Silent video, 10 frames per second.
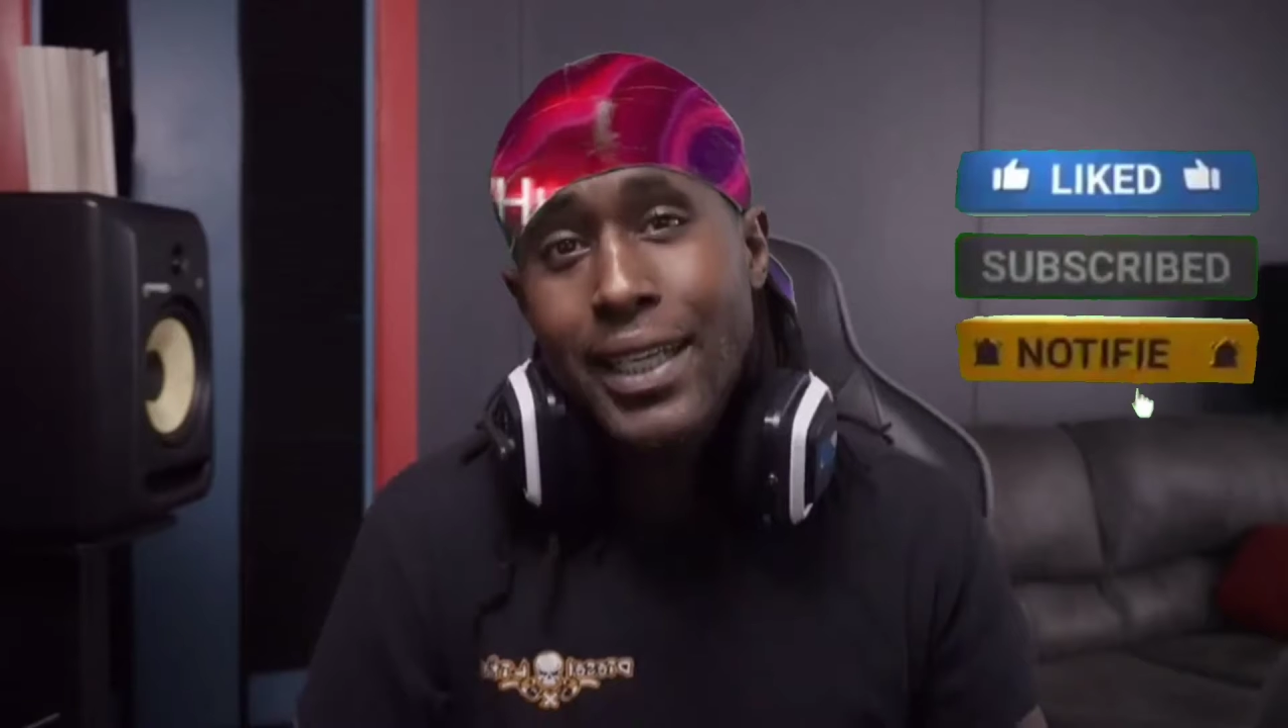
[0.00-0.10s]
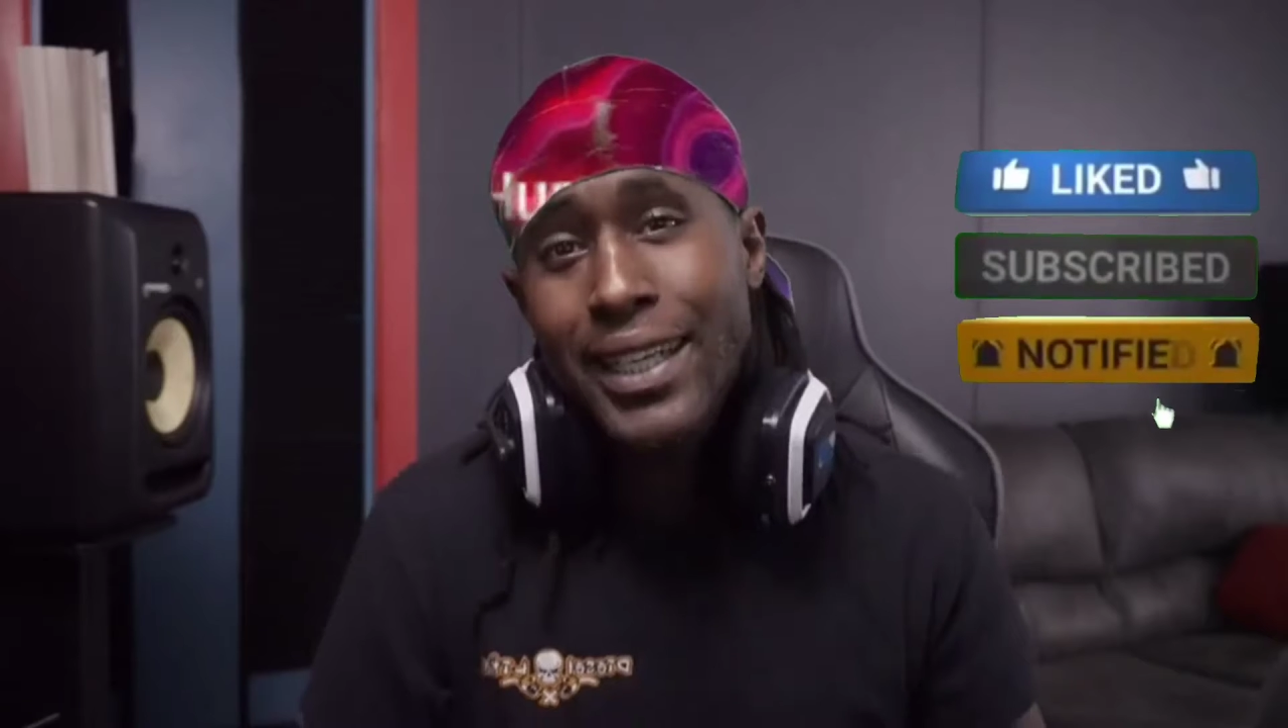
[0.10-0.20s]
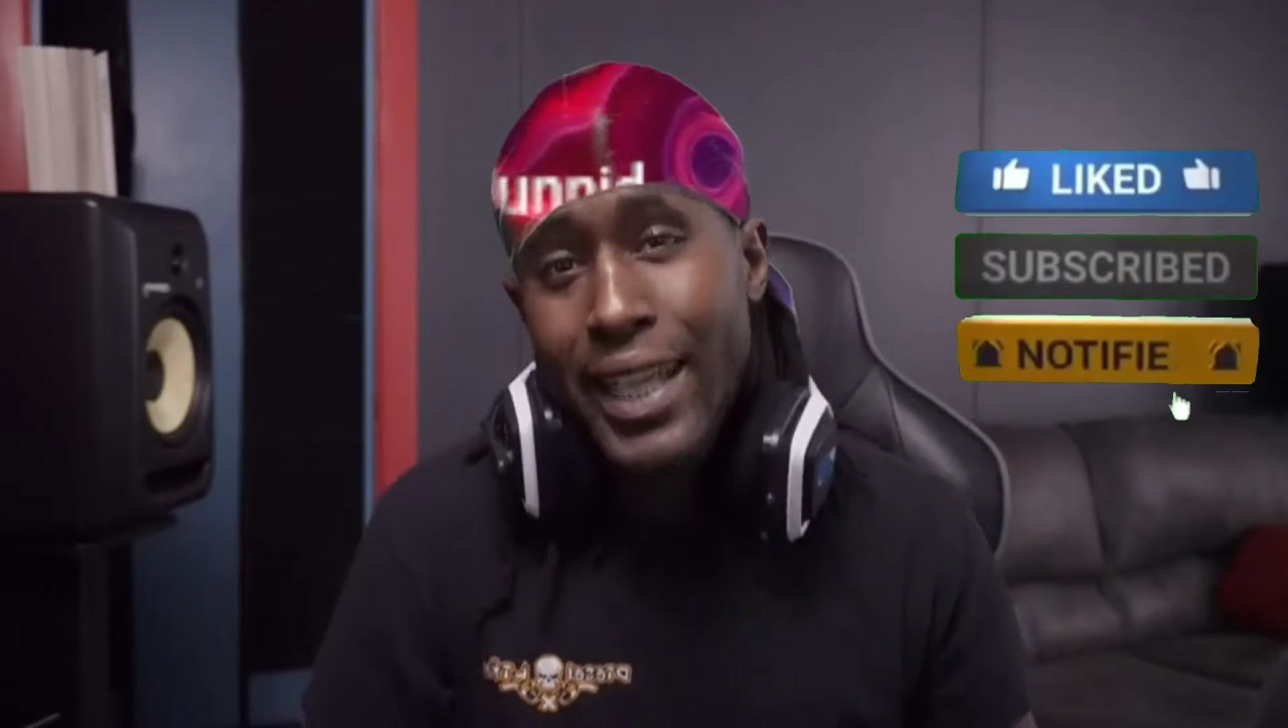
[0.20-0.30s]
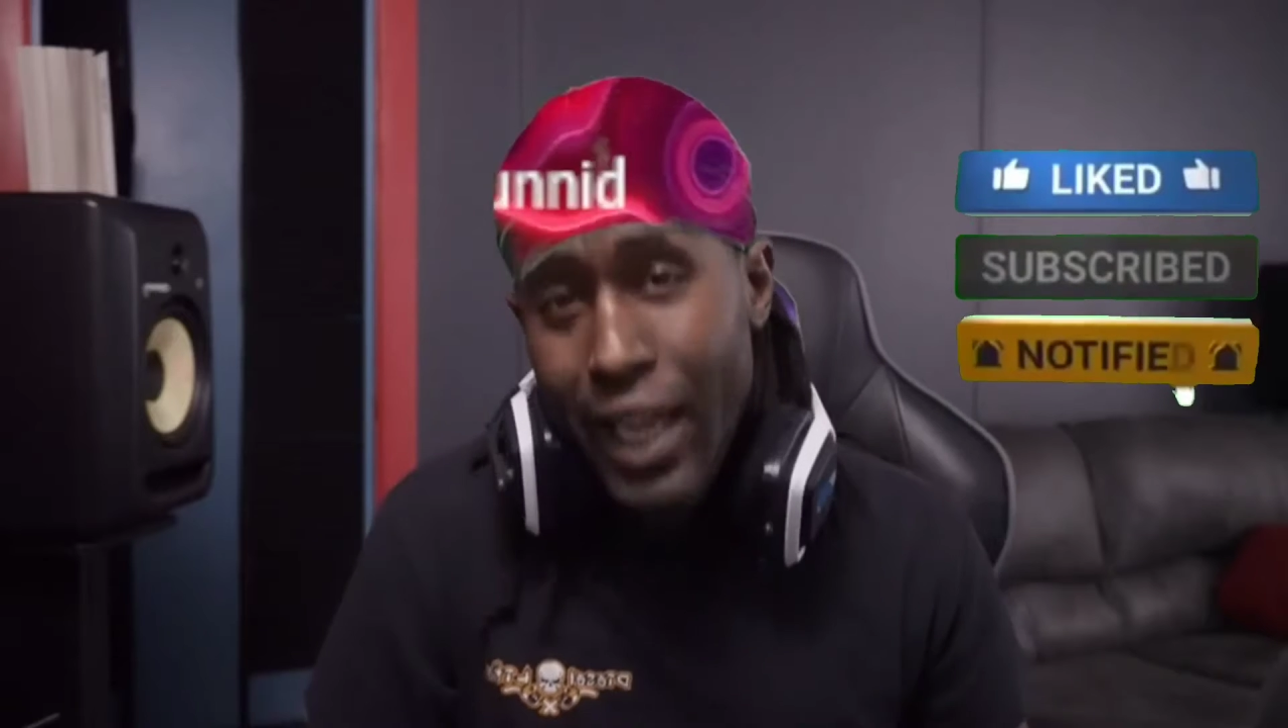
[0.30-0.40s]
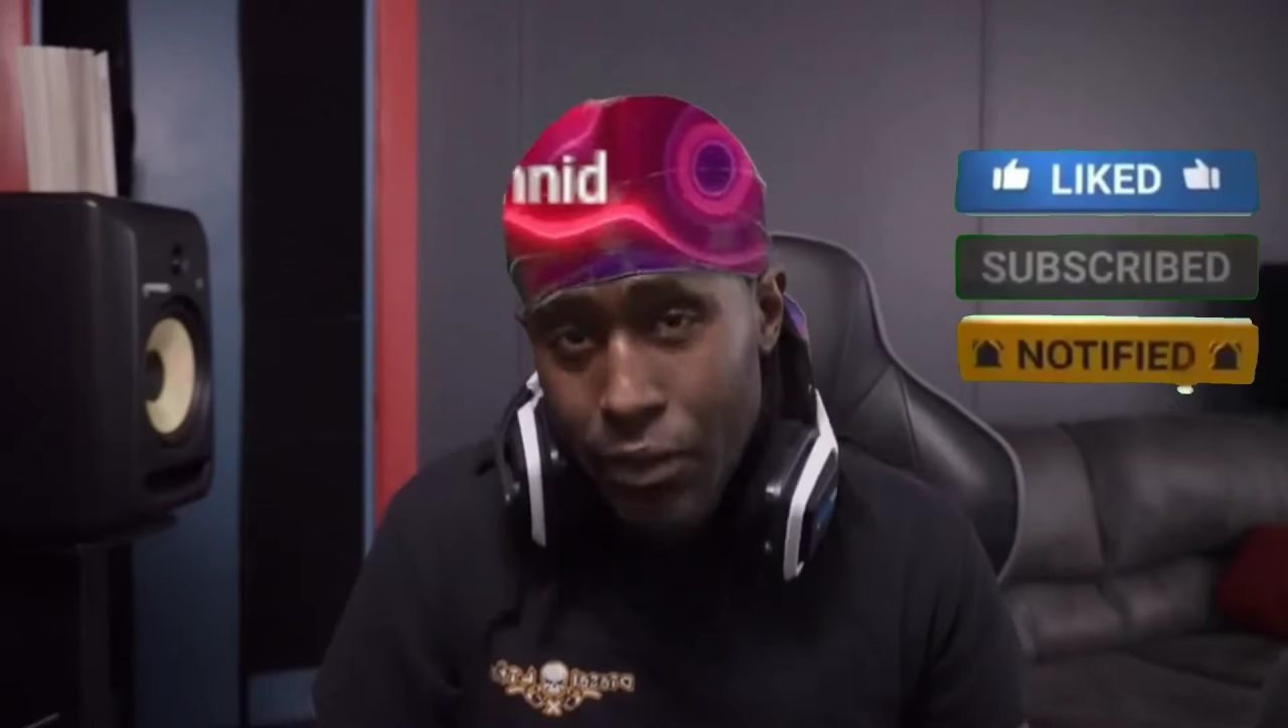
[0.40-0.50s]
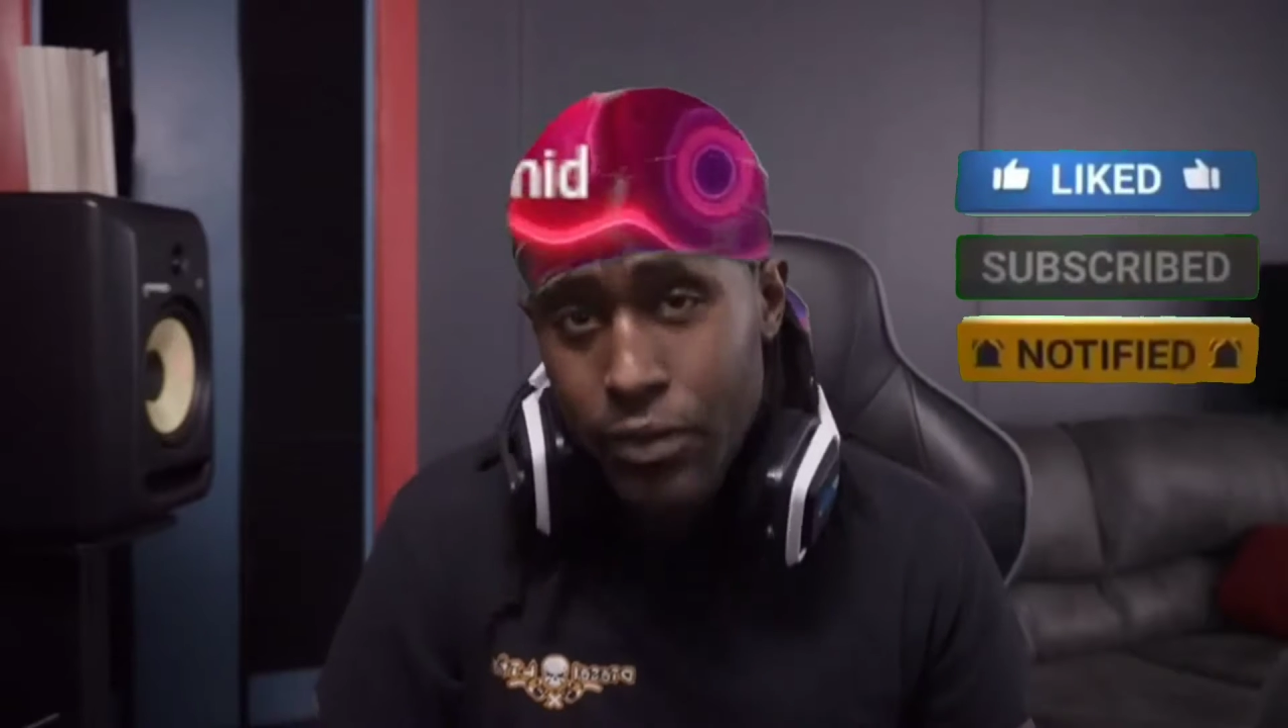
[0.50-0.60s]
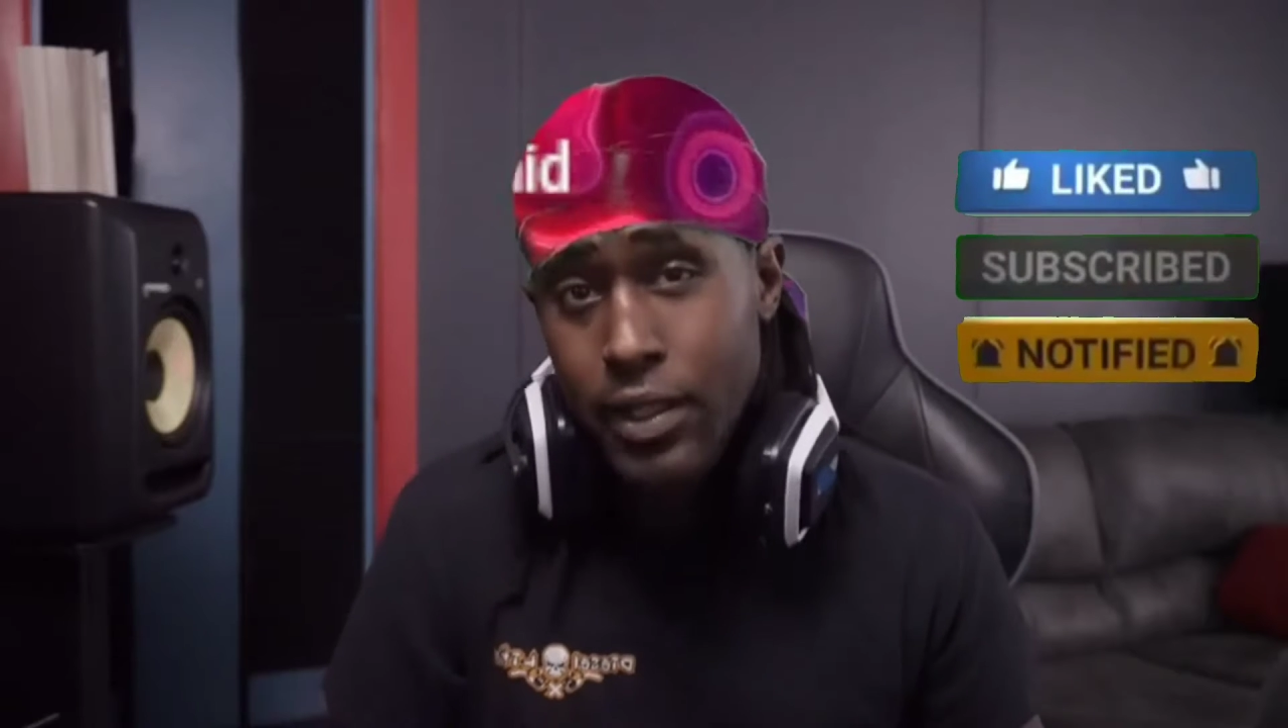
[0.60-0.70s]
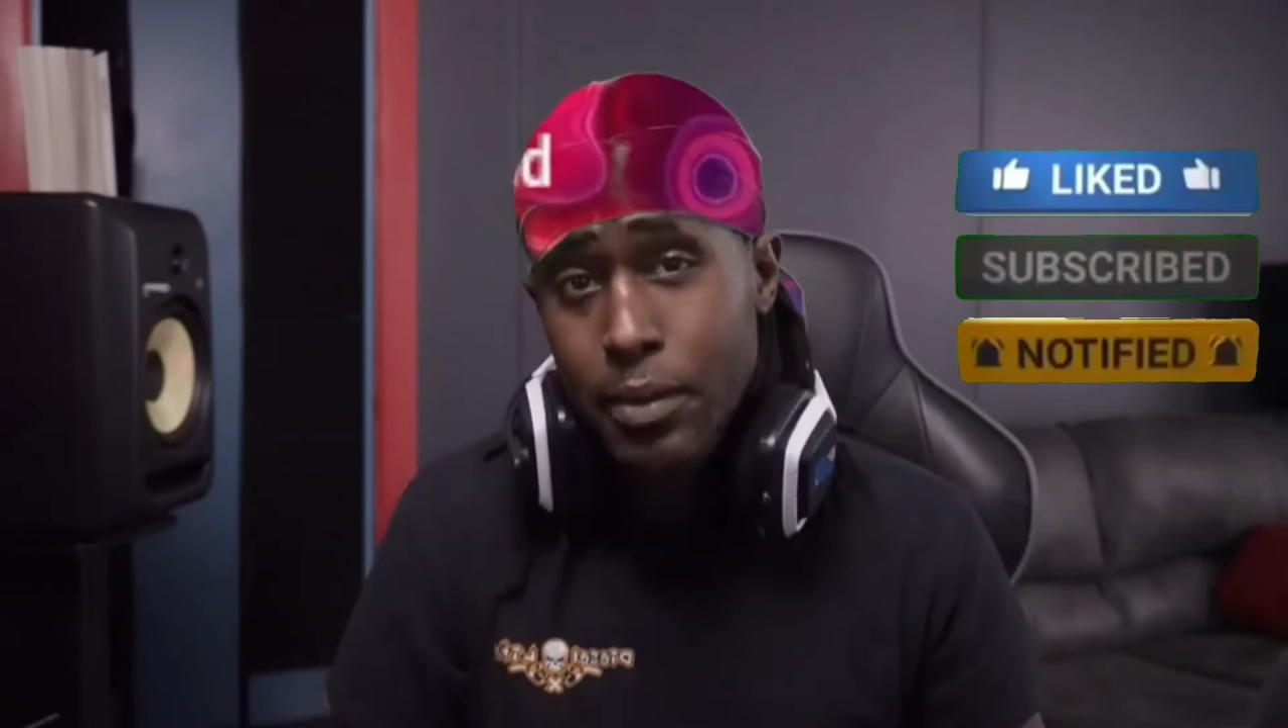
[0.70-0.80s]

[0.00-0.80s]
Definitely,